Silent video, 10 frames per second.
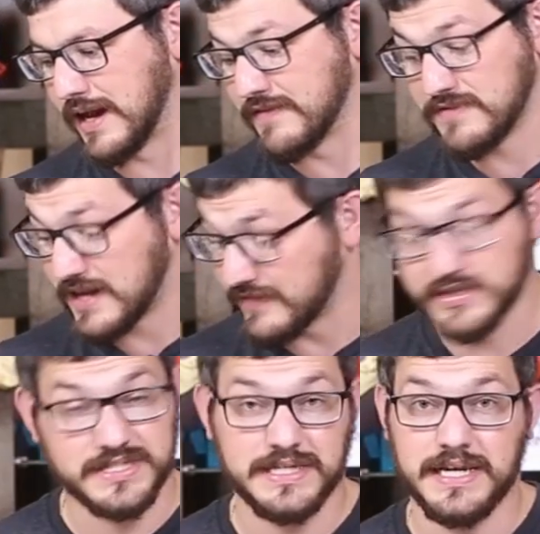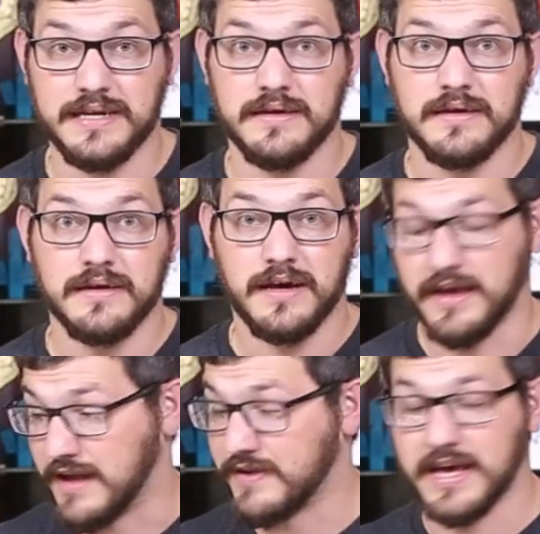
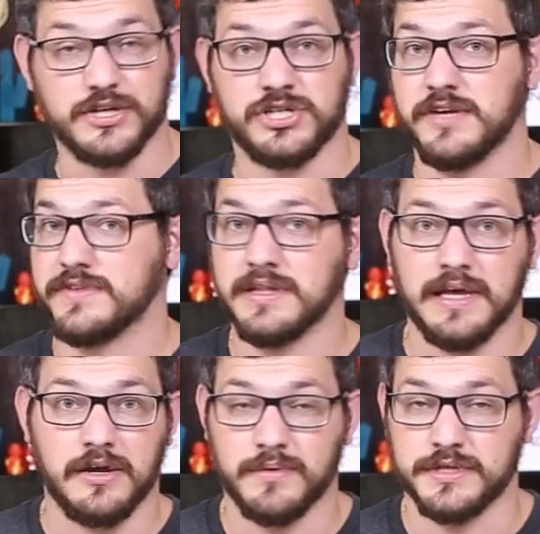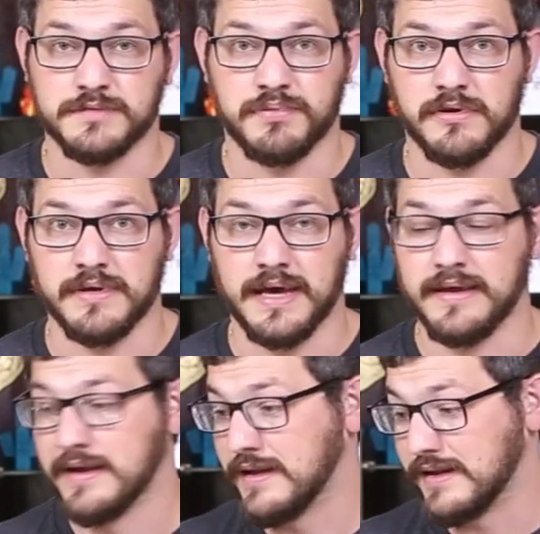I haven't had a shifted layer with this printer
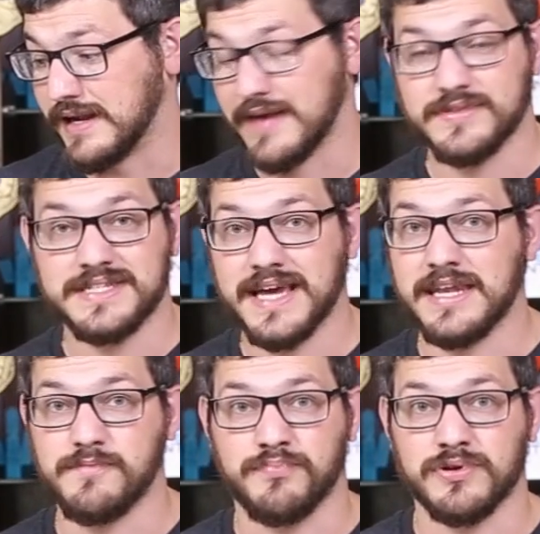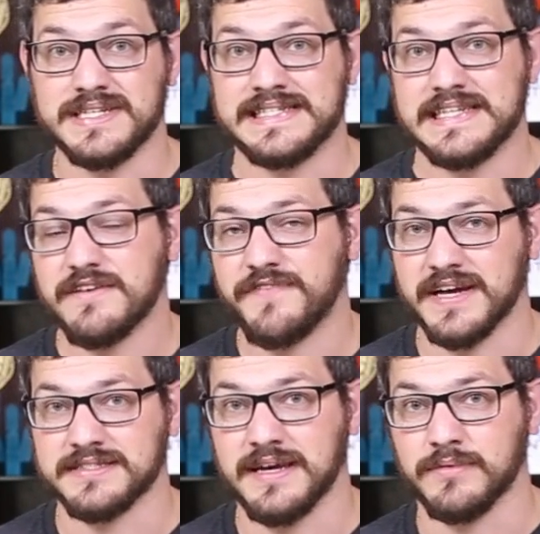yet, and I haven't seen any print
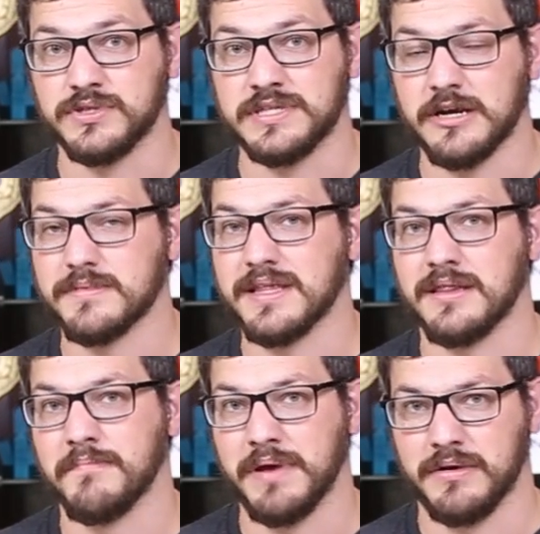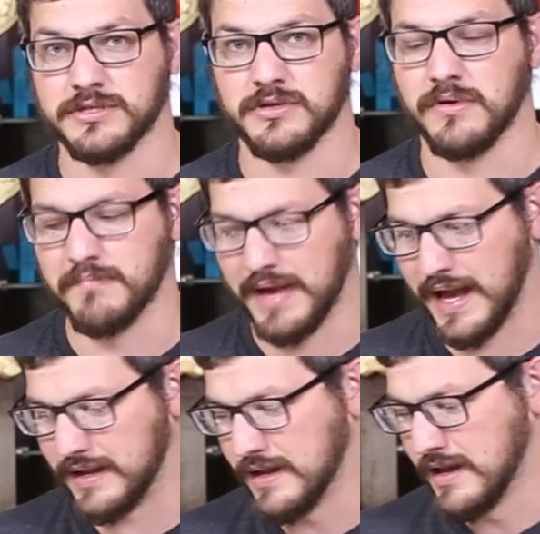defects that would tell me that the bearings are going
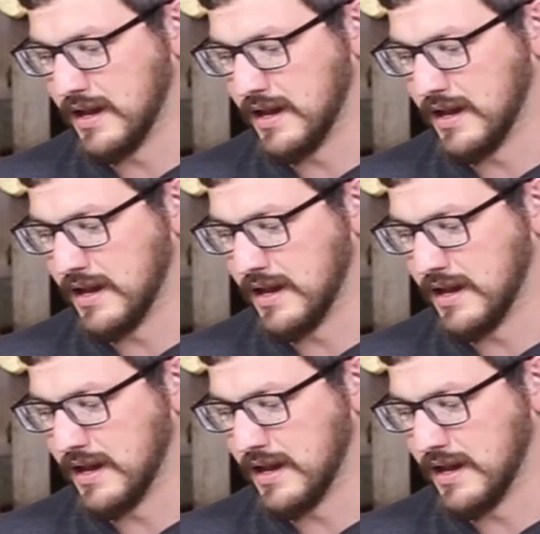bad.